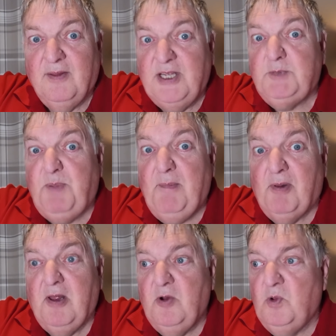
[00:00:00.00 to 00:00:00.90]
These
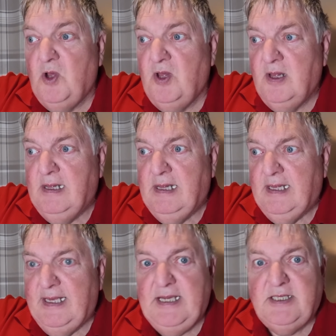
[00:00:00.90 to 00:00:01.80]
people who were
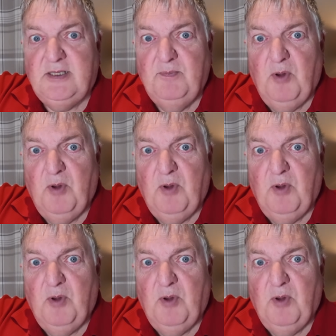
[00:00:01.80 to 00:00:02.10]
Eastern